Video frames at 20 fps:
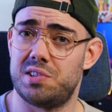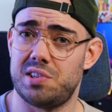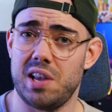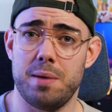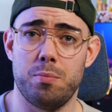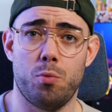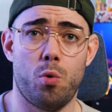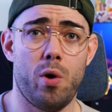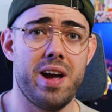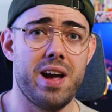
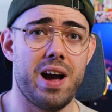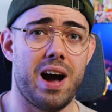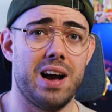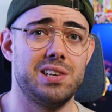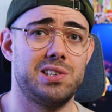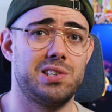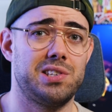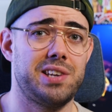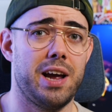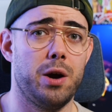same way I
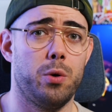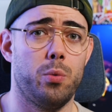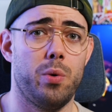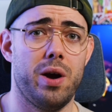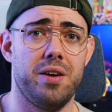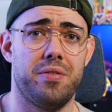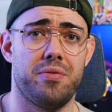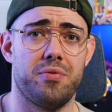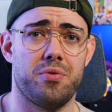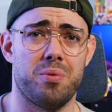stay
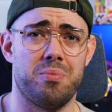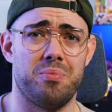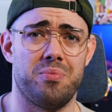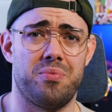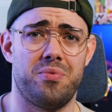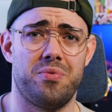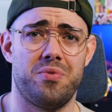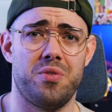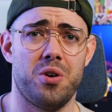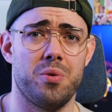away from
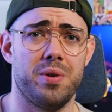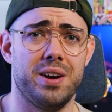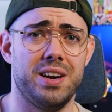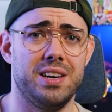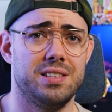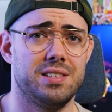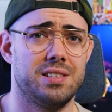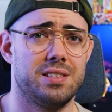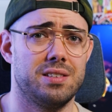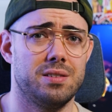
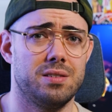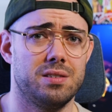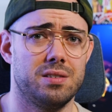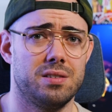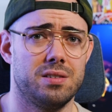furries.